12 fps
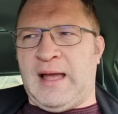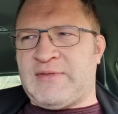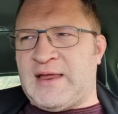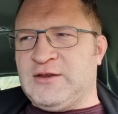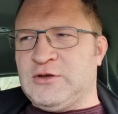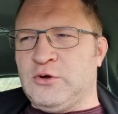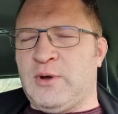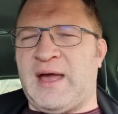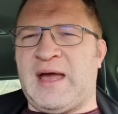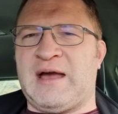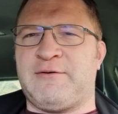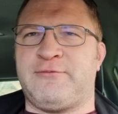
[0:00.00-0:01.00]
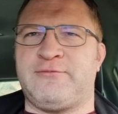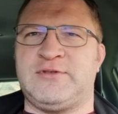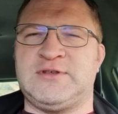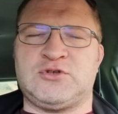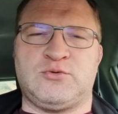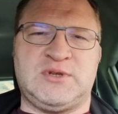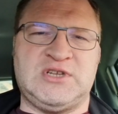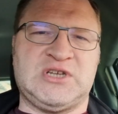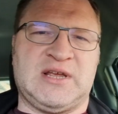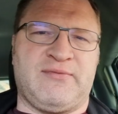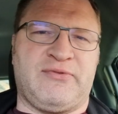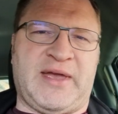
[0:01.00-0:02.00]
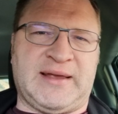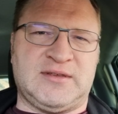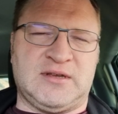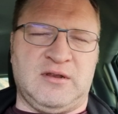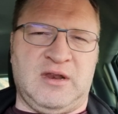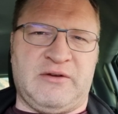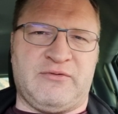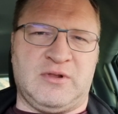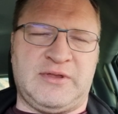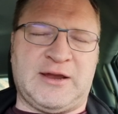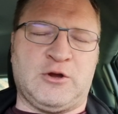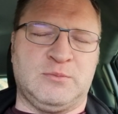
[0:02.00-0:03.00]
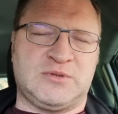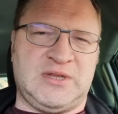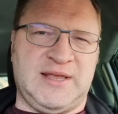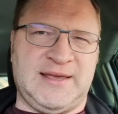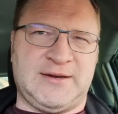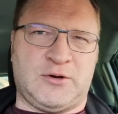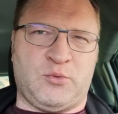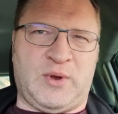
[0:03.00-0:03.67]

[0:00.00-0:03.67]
And then you have the strategic and tactical level that comes later,